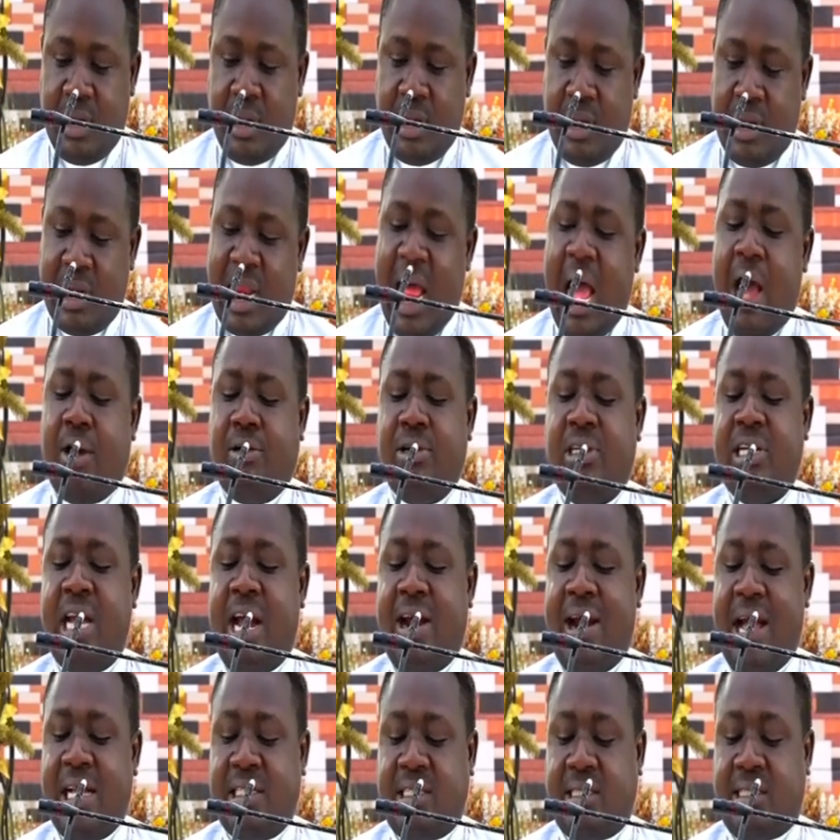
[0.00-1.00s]
Now, there
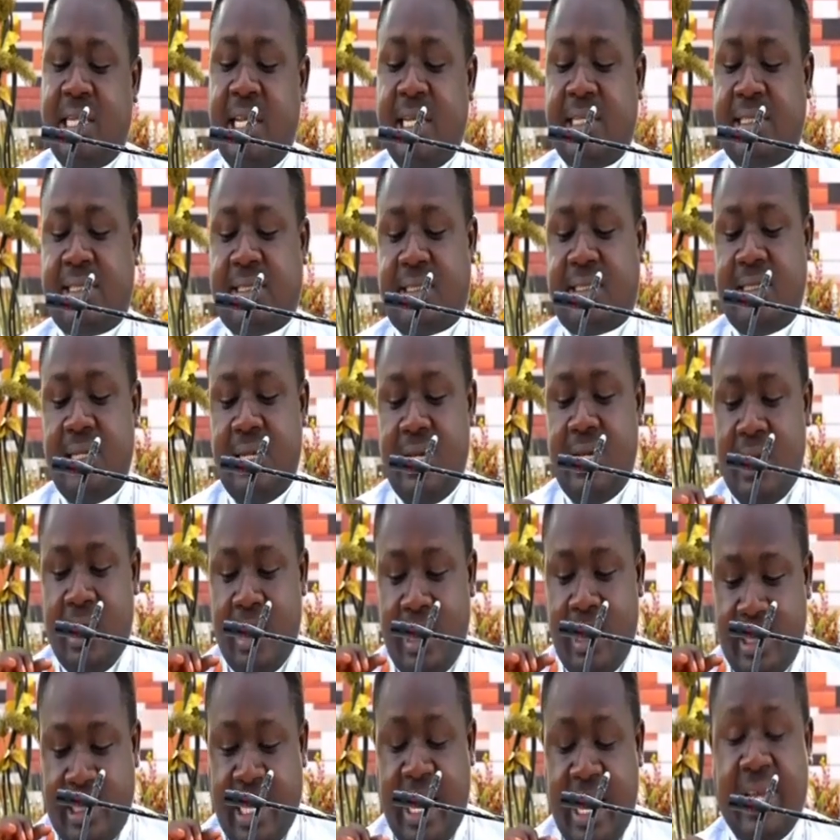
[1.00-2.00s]
are six
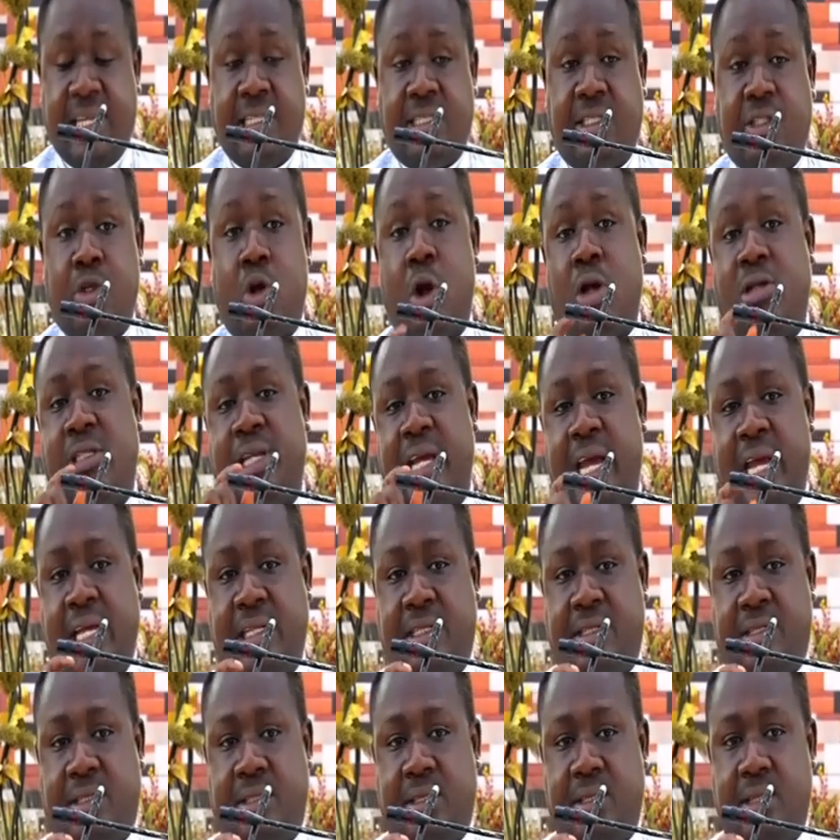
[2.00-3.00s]
things God
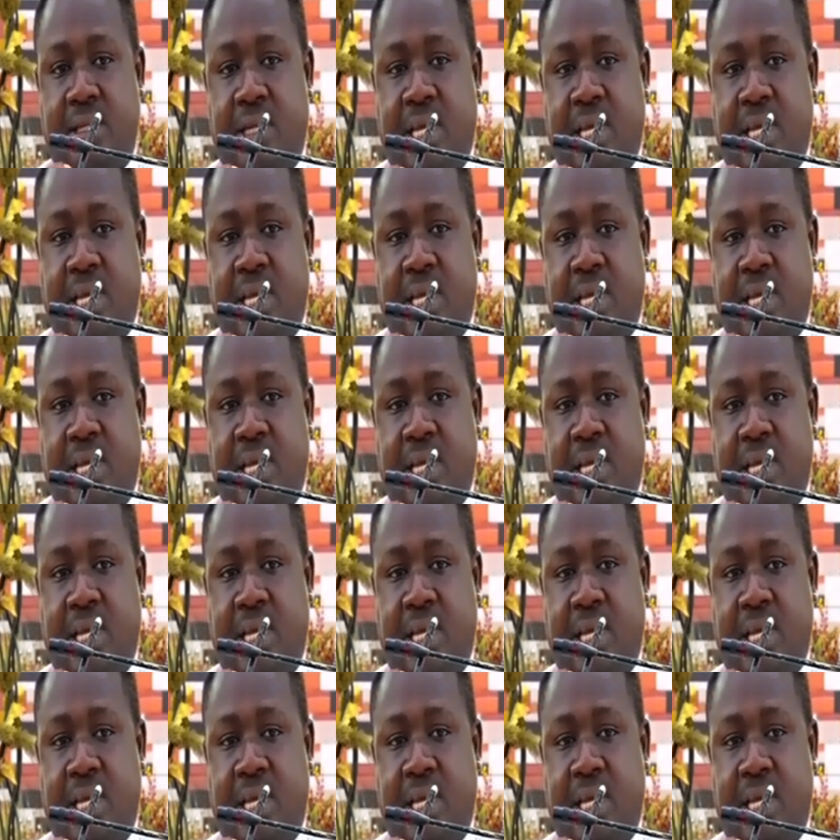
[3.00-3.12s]
hates